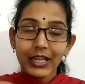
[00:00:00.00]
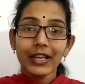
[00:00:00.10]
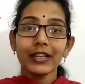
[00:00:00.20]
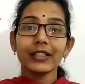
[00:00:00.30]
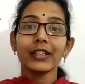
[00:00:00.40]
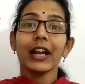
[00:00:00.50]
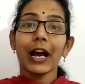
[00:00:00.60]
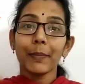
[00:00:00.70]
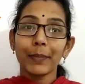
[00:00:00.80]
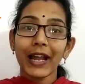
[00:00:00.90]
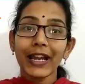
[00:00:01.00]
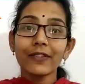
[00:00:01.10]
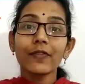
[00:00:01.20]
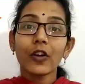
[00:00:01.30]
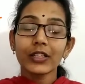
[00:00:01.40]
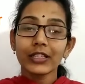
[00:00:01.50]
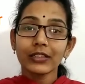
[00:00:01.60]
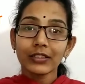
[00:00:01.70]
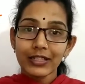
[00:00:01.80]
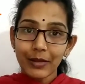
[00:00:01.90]
it applied for
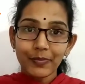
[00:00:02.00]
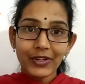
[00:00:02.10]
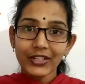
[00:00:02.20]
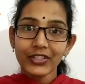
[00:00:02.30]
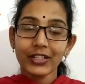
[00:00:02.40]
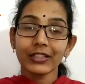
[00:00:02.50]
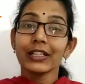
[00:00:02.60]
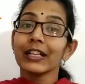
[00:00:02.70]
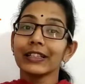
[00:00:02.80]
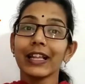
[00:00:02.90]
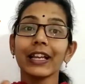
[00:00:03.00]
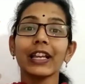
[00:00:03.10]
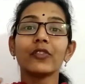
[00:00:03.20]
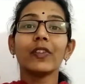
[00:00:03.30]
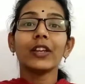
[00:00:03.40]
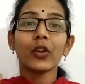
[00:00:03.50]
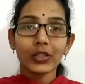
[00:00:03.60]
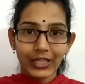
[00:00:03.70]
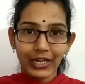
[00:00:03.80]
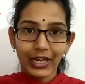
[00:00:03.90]
the subtraction, then it will
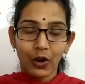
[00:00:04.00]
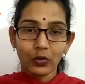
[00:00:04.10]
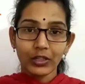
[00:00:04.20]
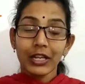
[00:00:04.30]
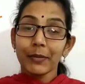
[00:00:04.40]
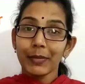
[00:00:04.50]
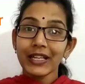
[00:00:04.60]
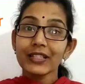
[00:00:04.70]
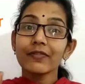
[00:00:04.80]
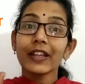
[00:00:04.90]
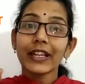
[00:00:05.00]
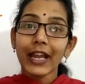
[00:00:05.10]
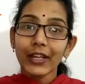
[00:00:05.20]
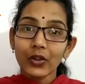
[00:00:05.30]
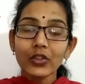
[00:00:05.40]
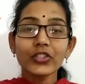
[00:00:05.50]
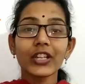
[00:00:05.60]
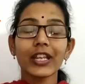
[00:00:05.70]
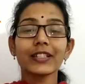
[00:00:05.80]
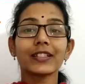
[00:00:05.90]
not allowed. Means we cannot
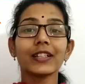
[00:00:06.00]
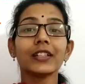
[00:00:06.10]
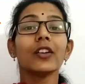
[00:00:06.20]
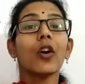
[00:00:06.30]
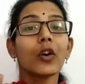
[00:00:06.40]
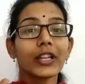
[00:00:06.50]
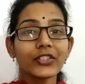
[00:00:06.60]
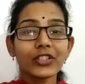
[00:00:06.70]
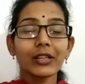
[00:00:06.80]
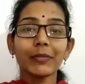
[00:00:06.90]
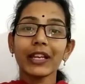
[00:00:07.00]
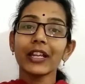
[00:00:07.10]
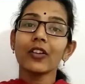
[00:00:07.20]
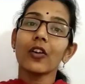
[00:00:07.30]
change the original meaning